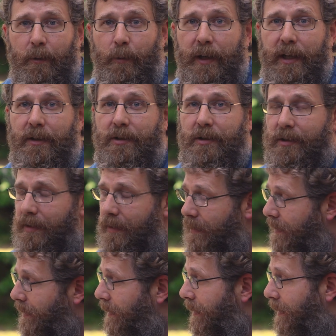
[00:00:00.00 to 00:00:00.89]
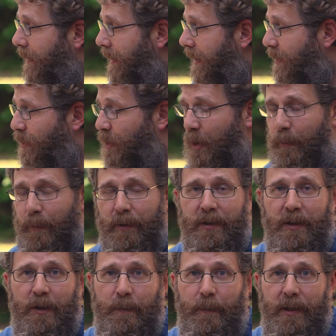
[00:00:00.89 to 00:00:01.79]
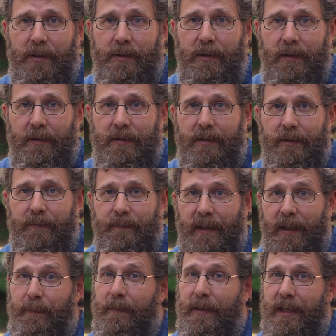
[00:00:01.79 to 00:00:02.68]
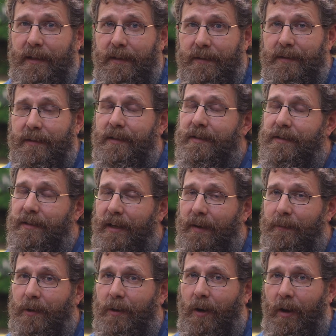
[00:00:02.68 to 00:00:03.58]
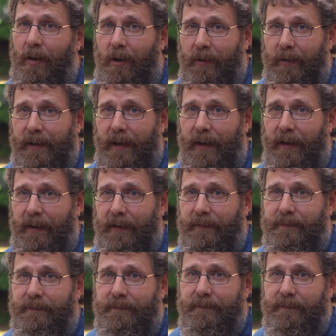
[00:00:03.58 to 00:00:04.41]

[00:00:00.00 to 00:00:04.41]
which is super suspicious. It means it's time to call REI.